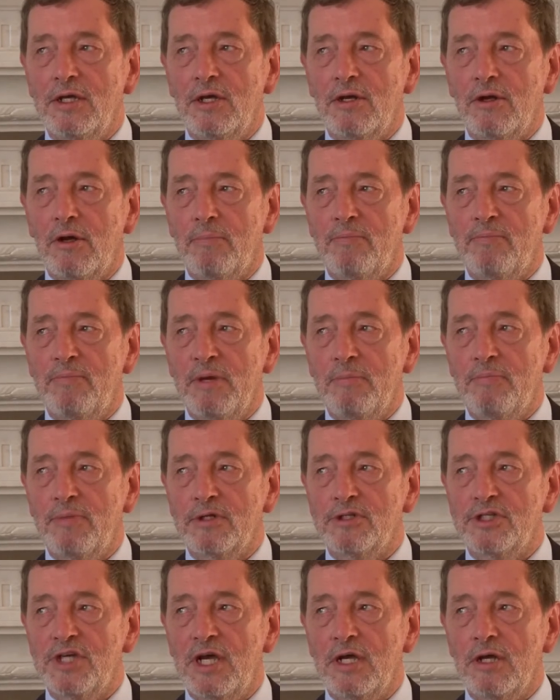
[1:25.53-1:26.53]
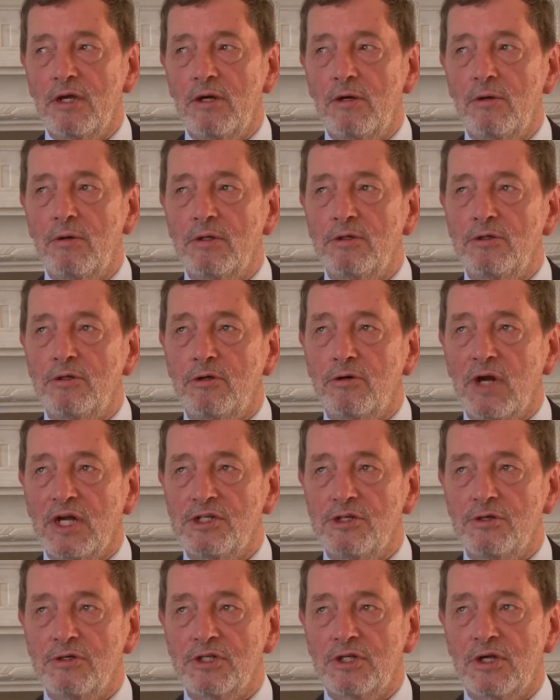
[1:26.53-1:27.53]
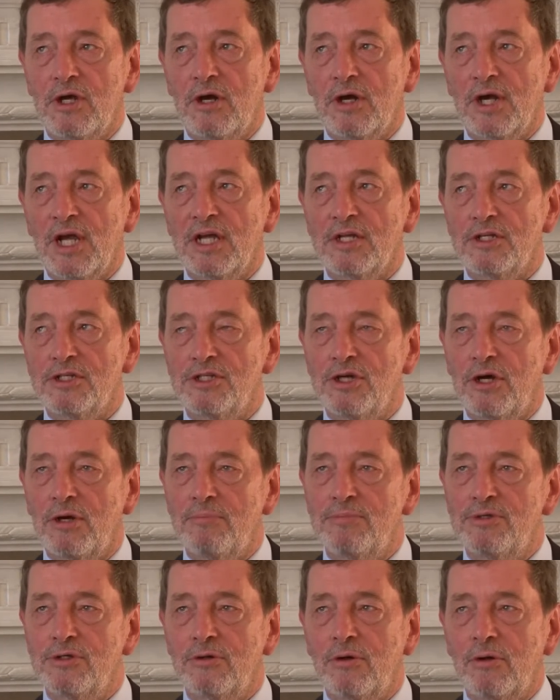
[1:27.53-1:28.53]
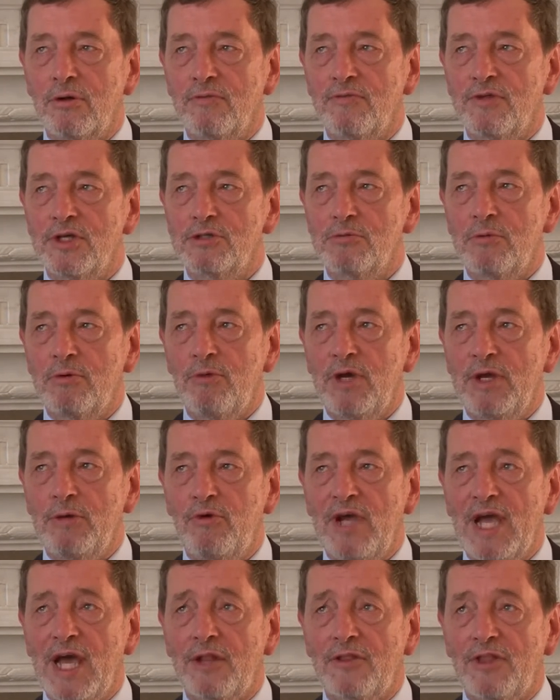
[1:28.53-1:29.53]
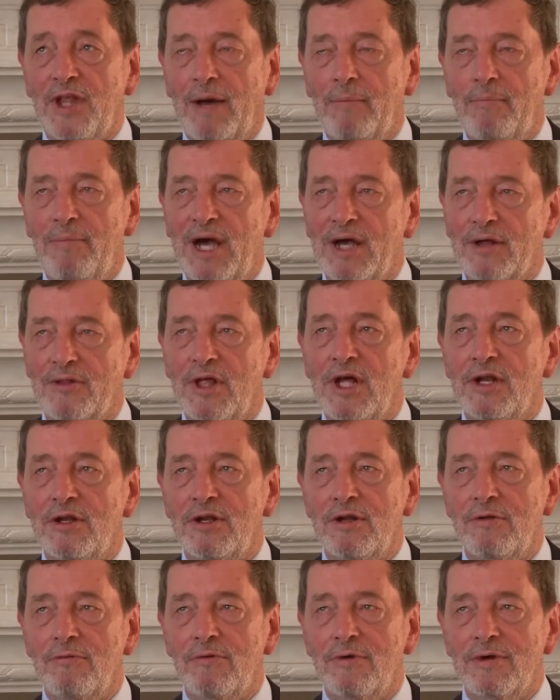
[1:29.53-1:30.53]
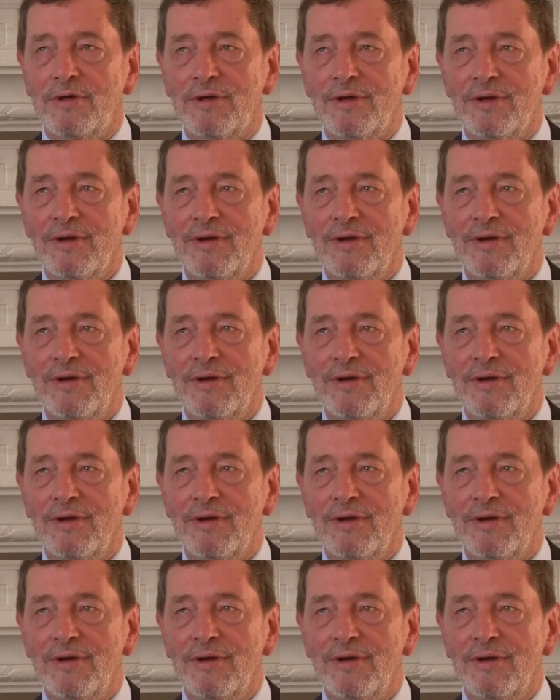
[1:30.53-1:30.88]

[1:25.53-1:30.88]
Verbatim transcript: You know, people saying, oh, graduates can't get jobs and all of this. We, we had that back then, didn't we?